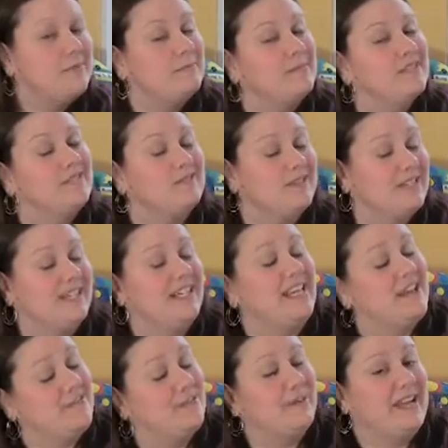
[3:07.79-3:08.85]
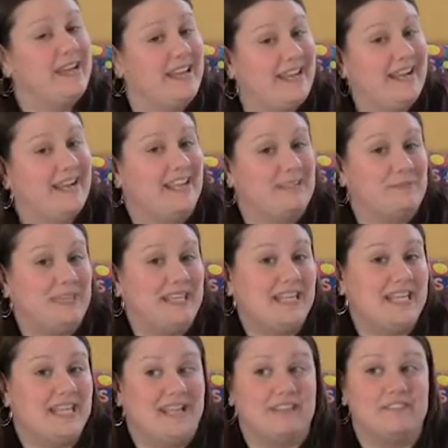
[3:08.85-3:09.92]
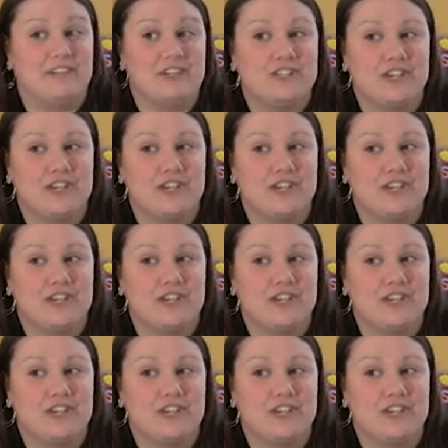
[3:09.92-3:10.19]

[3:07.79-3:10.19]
Miss Teresa gave you a hint at the beginning of the